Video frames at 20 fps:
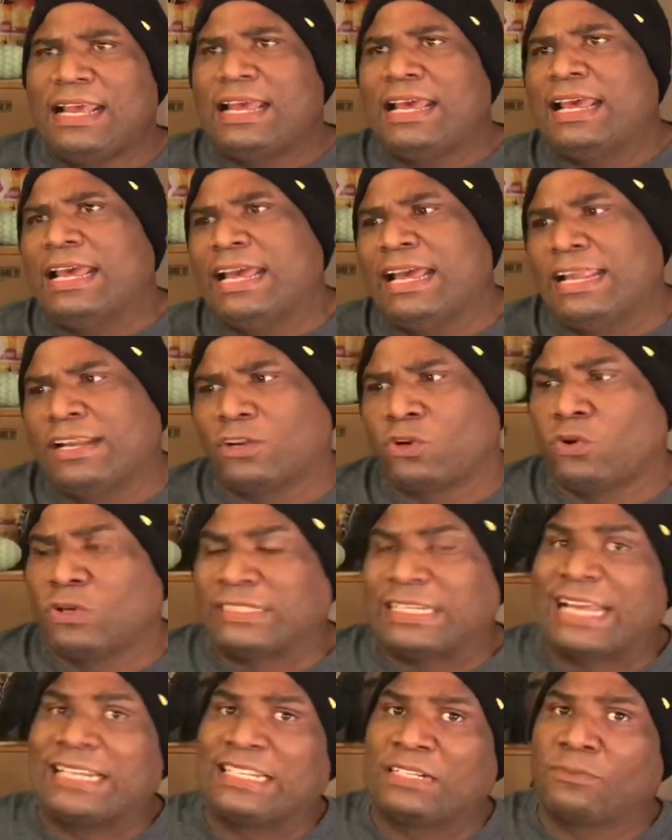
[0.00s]
And of course
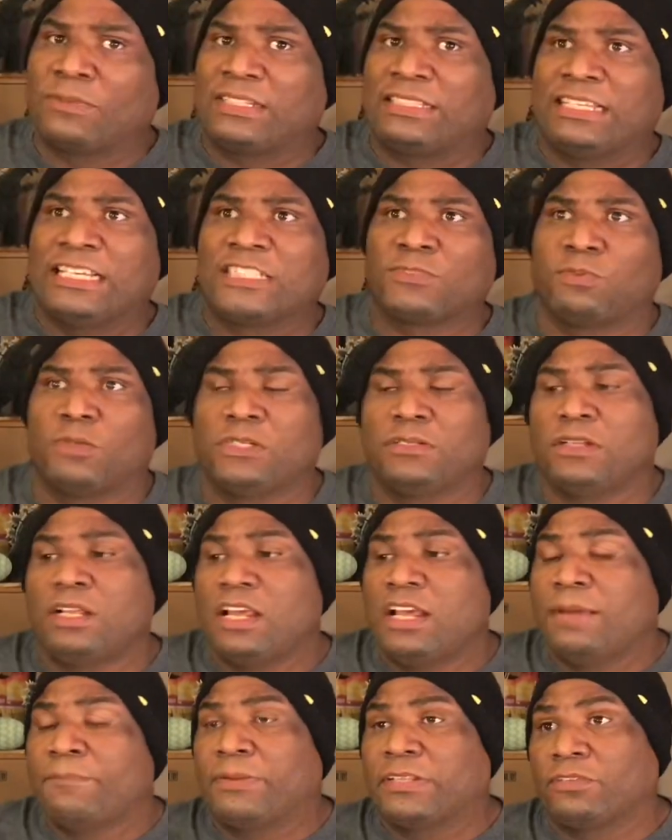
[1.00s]
I did it with this one.
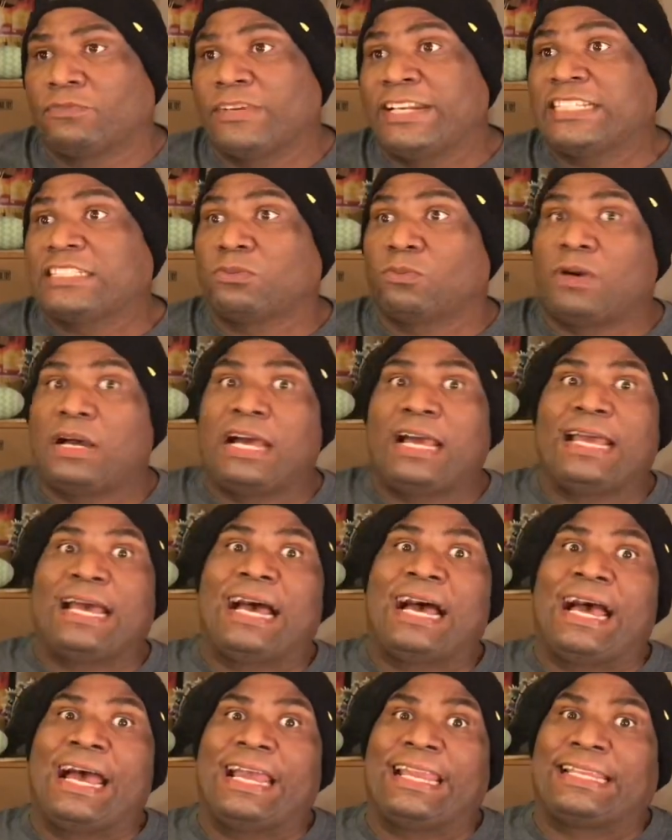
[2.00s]
But the reason why
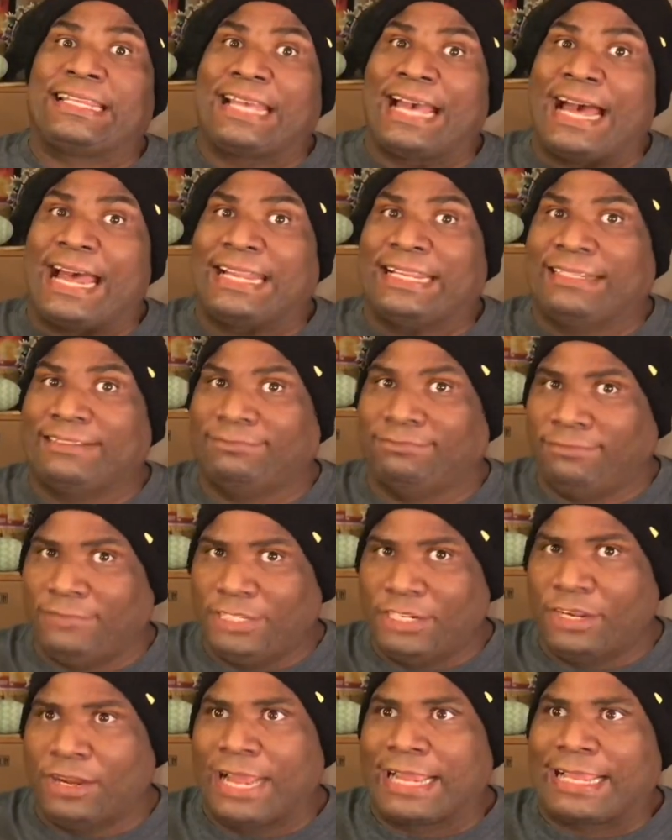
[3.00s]
I got it, you
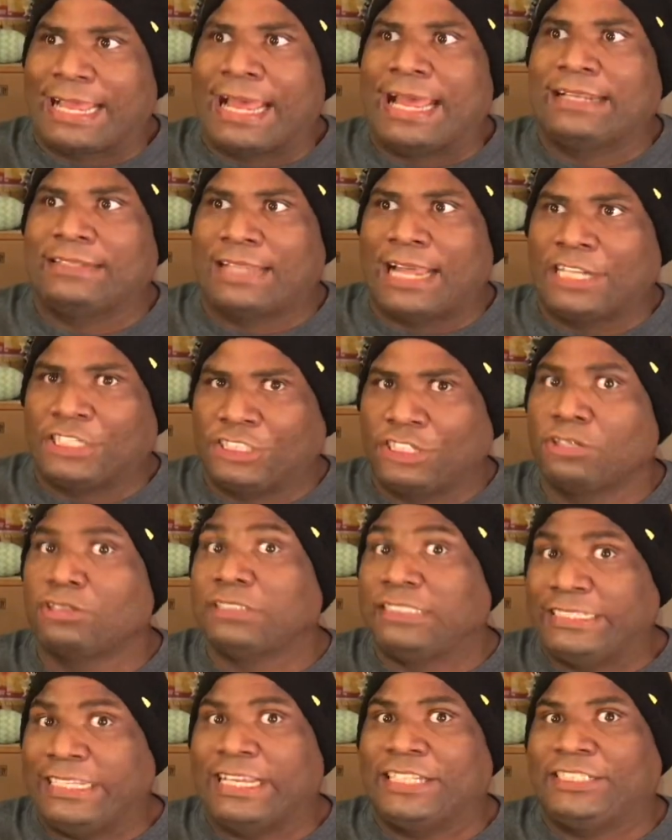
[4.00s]
know, I chose
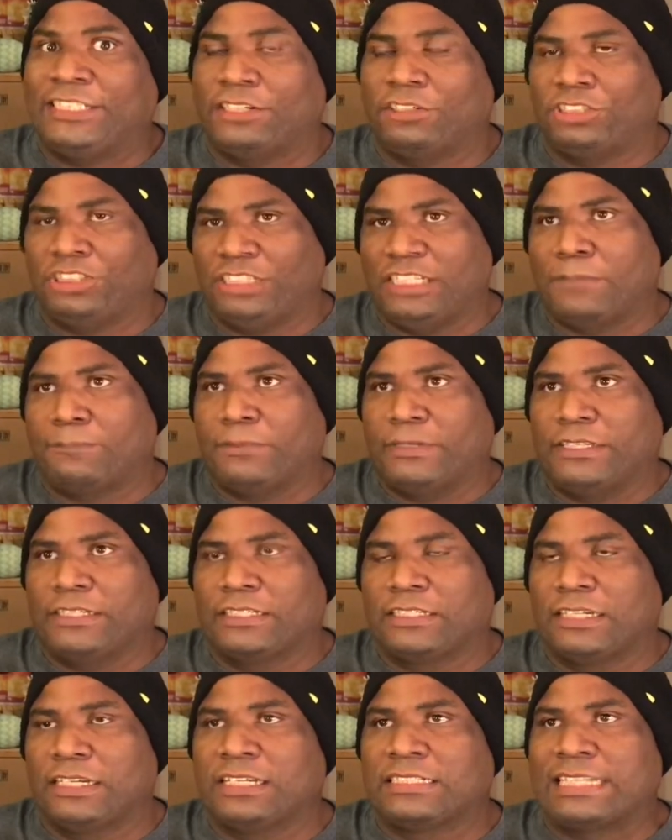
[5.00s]
DHL shipping
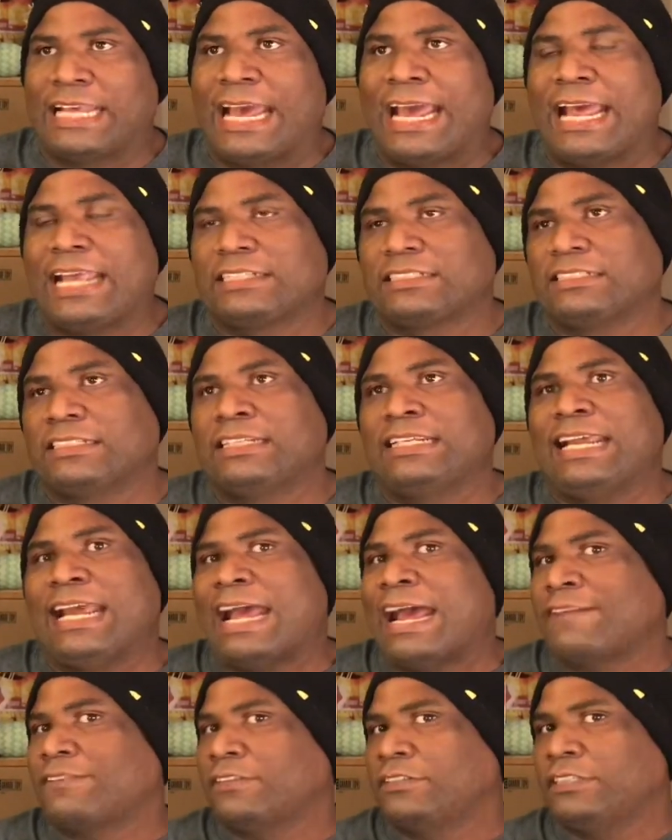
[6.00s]
because actually
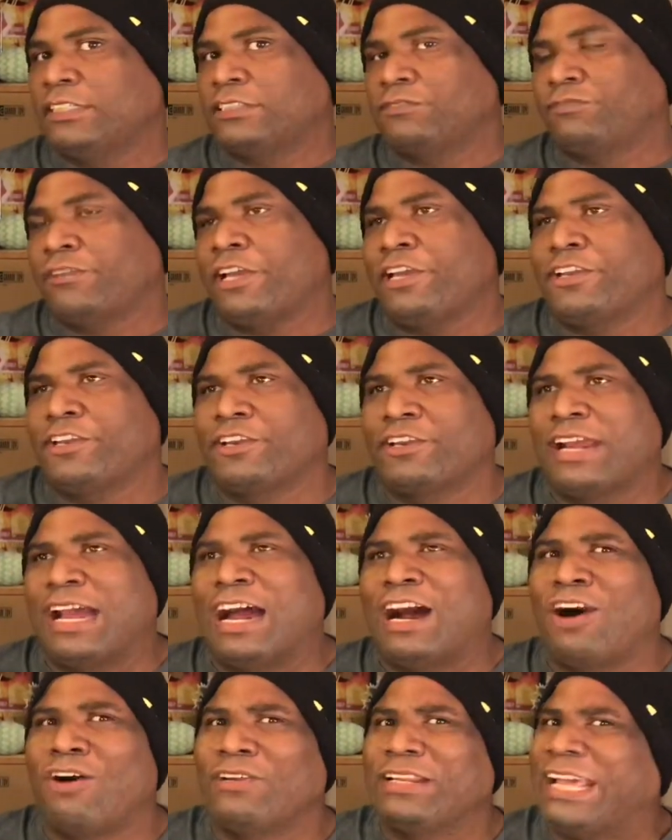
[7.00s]
after this figure,
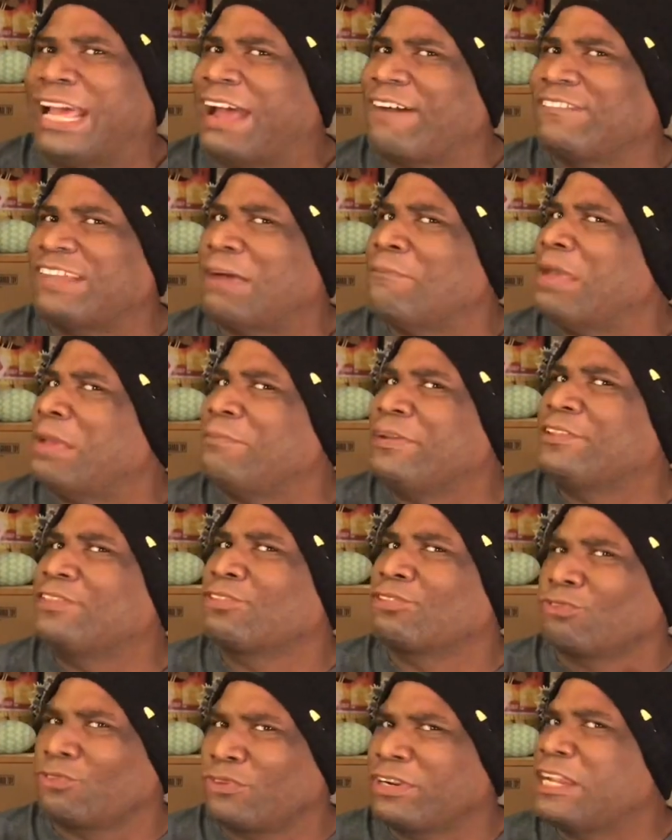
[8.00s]
I only have like maybe
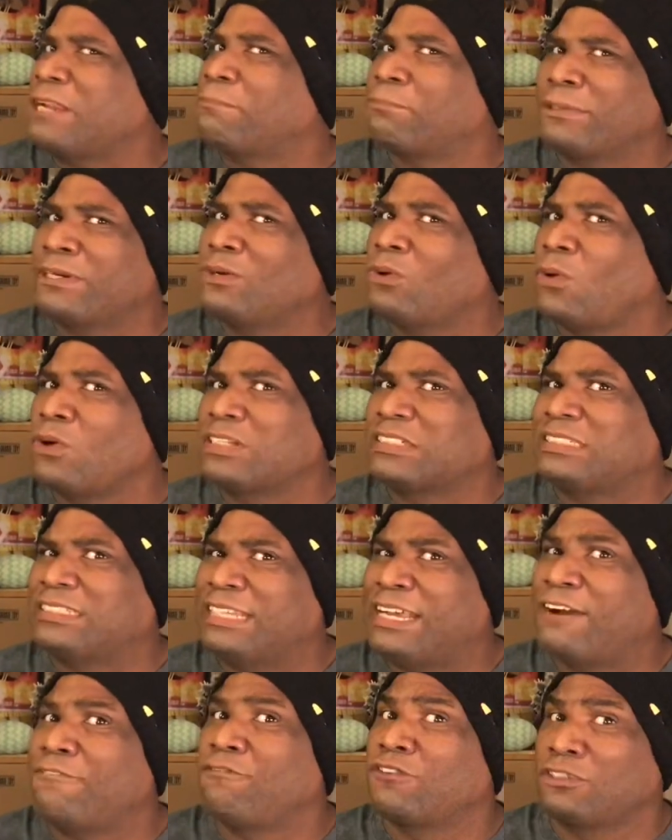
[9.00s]
3 pre-orders
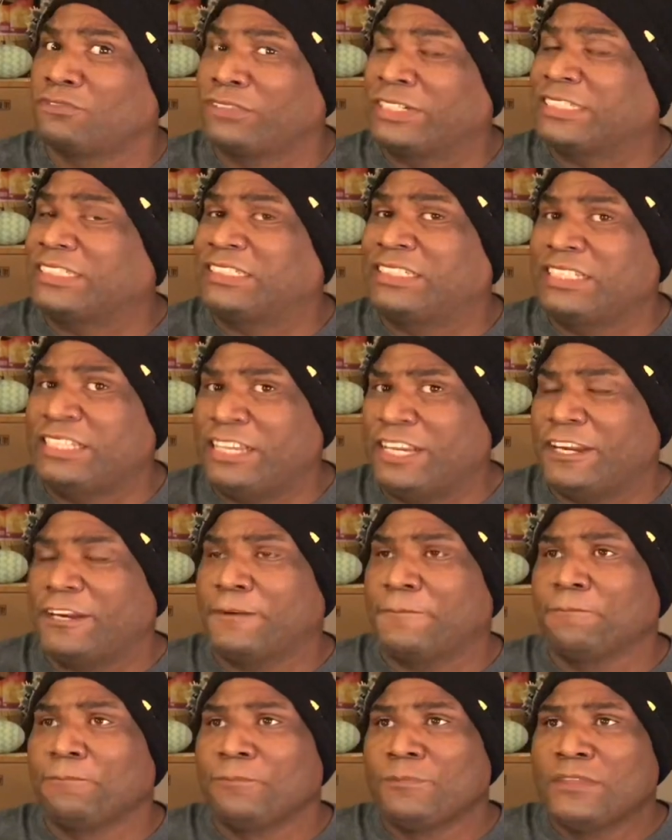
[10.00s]
left for the rest of the year.